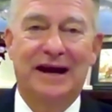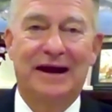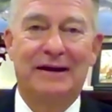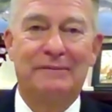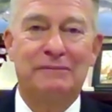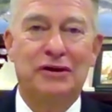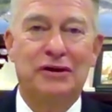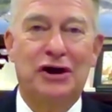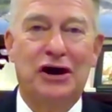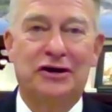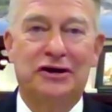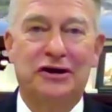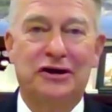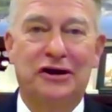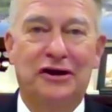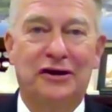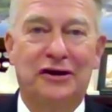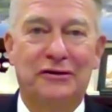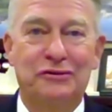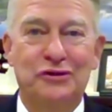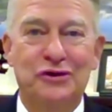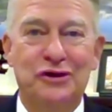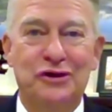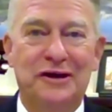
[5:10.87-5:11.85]
until I'm
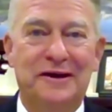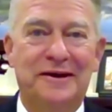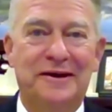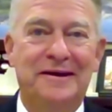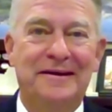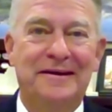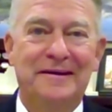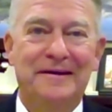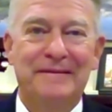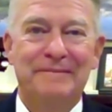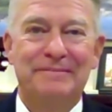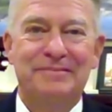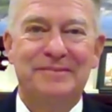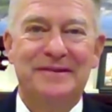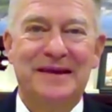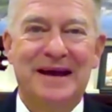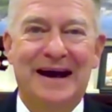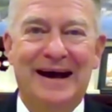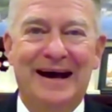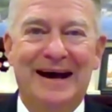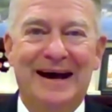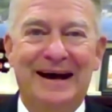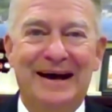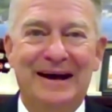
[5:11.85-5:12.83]
knocking on wood,
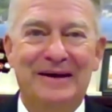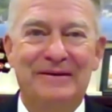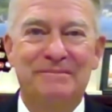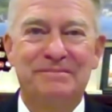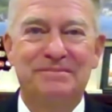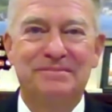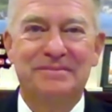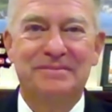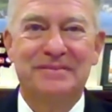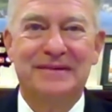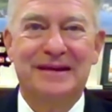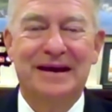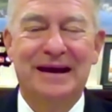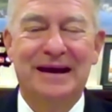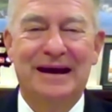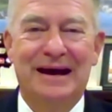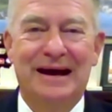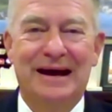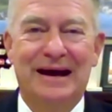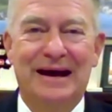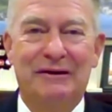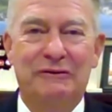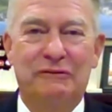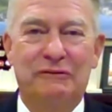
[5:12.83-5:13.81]

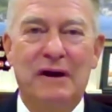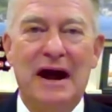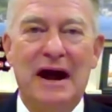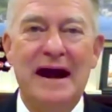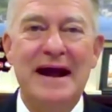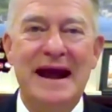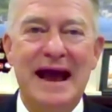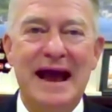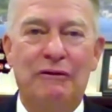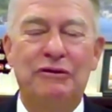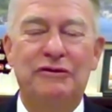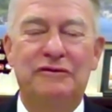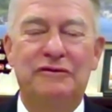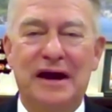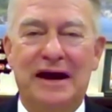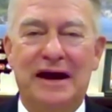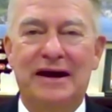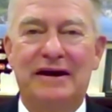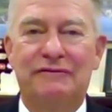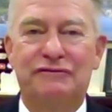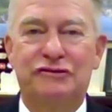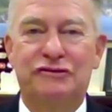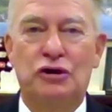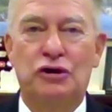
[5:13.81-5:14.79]
right
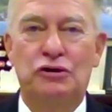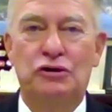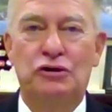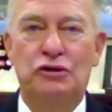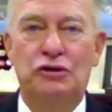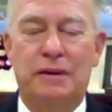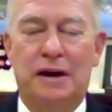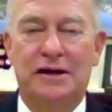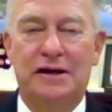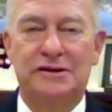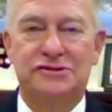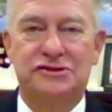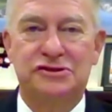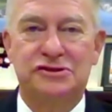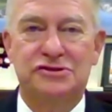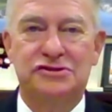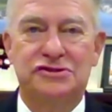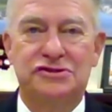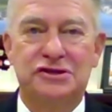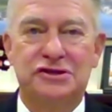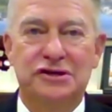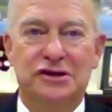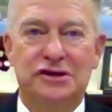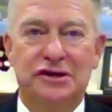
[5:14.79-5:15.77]
now we've got enough
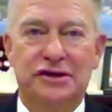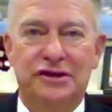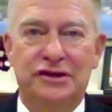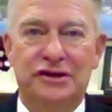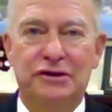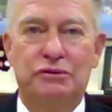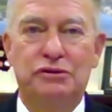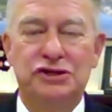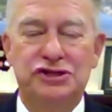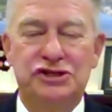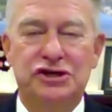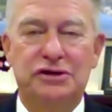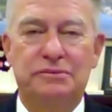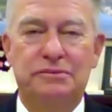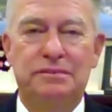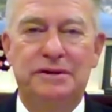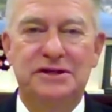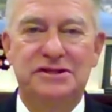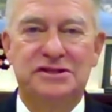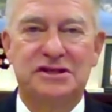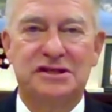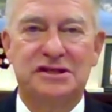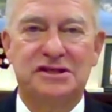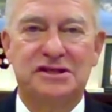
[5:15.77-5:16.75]
co-sponsors that
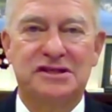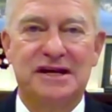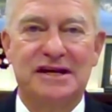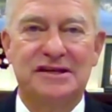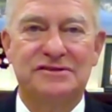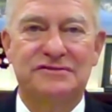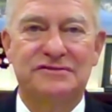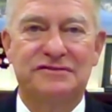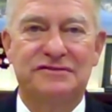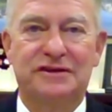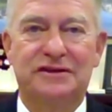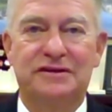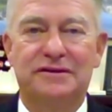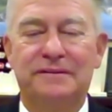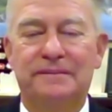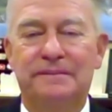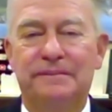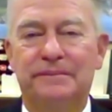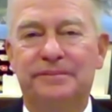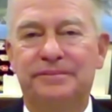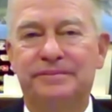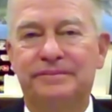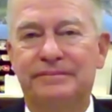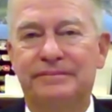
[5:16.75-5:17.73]
we should be
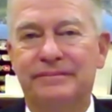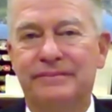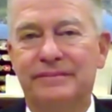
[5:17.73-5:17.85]
successful.